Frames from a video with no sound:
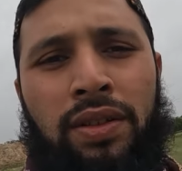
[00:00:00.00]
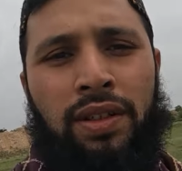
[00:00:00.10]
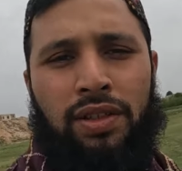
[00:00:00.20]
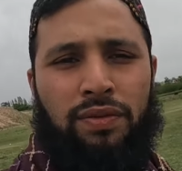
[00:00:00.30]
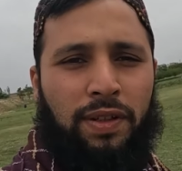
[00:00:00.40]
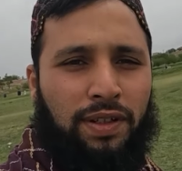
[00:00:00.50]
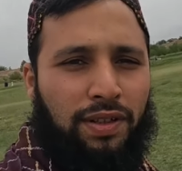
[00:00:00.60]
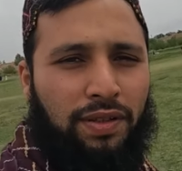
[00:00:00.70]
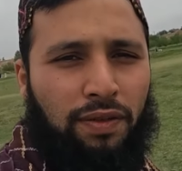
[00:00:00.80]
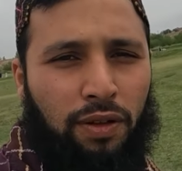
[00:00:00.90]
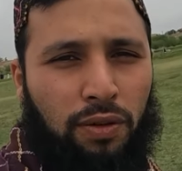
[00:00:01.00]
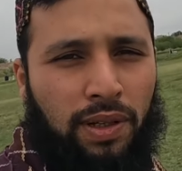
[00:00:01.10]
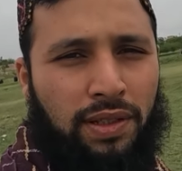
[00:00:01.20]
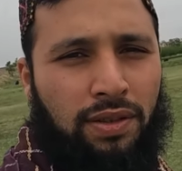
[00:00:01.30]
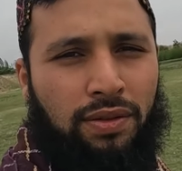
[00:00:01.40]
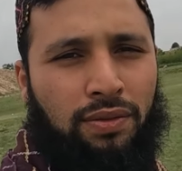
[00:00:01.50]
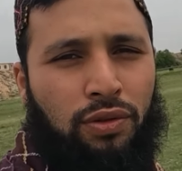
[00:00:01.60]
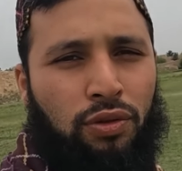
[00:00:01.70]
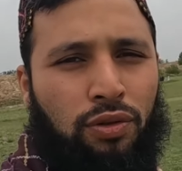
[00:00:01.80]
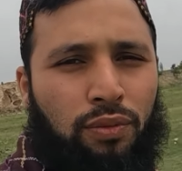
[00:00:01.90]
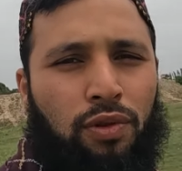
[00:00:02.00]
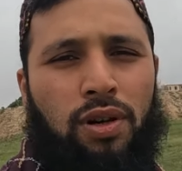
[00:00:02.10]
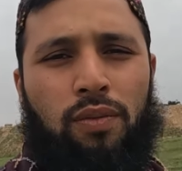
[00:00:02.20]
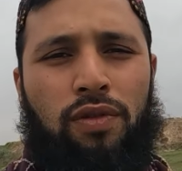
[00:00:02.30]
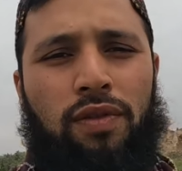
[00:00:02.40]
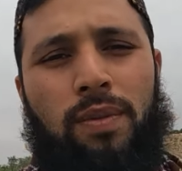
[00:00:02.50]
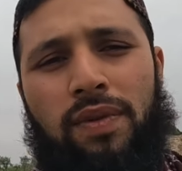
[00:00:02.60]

Yes, friends, follow us to show you more and more from